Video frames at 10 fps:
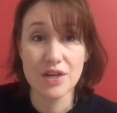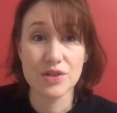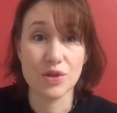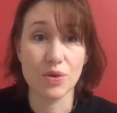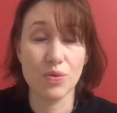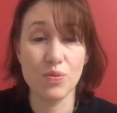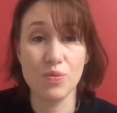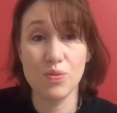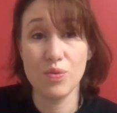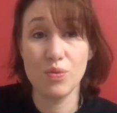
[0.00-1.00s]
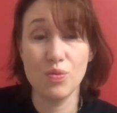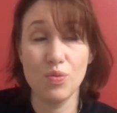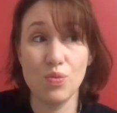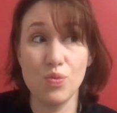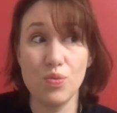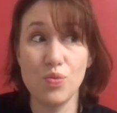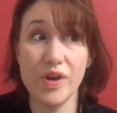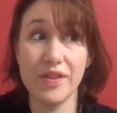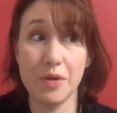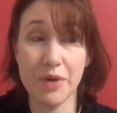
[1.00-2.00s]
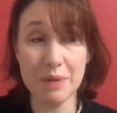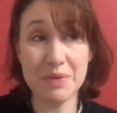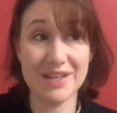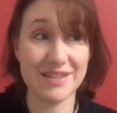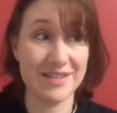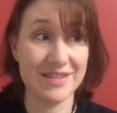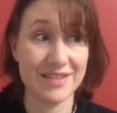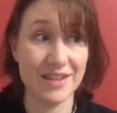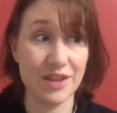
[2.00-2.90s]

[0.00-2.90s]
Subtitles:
So when they're puppies,